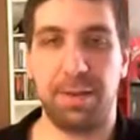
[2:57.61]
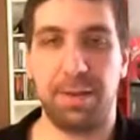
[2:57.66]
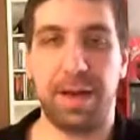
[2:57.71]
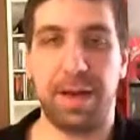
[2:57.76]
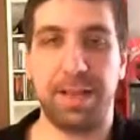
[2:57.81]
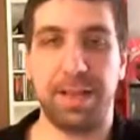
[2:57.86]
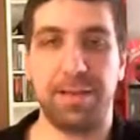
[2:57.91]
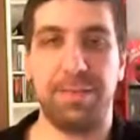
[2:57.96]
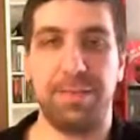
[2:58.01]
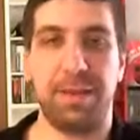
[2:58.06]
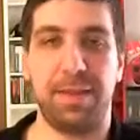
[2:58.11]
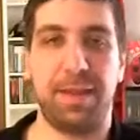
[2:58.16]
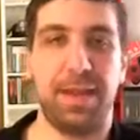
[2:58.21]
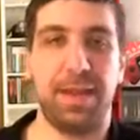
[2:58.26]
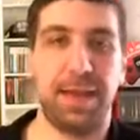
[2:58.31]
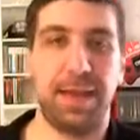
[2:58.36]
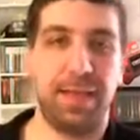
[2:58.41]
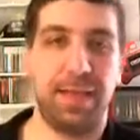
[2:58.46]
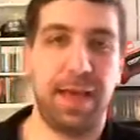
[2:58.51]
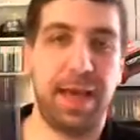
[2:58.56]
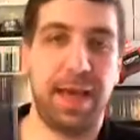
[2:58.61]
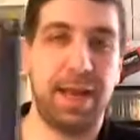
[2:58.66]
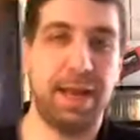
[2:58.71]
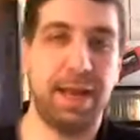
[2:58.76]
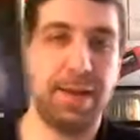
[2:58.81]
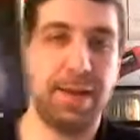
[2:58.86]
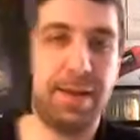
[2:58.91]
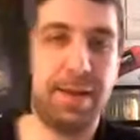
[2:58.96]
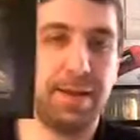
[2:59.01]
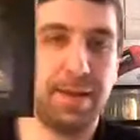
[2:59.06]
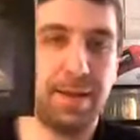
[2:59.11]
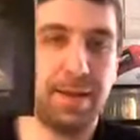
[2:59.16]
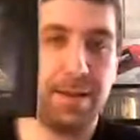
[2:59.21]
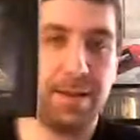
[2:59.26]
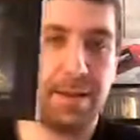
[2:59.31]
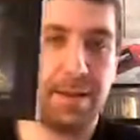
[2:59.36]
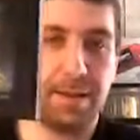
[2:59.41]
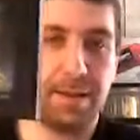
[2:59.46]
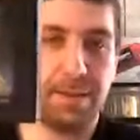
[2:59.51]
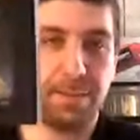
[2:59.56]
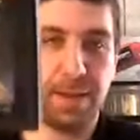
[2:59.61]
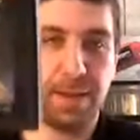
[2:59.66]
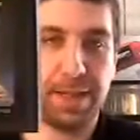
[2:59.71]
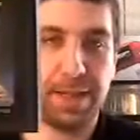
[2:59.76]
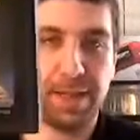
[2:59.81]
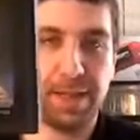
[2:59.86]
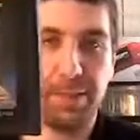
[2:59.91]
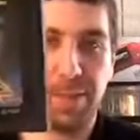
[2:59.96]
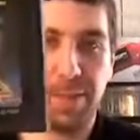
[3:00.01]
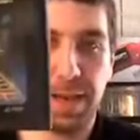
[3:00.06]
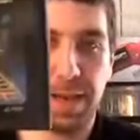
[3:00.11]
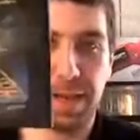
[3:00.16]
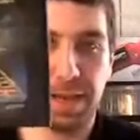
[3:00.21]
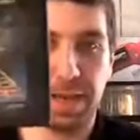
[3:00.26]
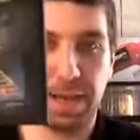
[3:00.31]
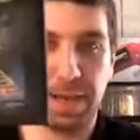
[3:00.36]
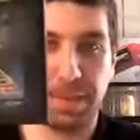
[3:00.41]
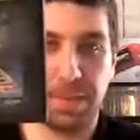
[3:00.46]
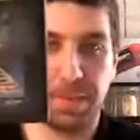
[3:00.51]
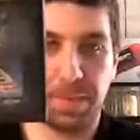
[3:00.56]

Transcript: buy something like that. So I did pick up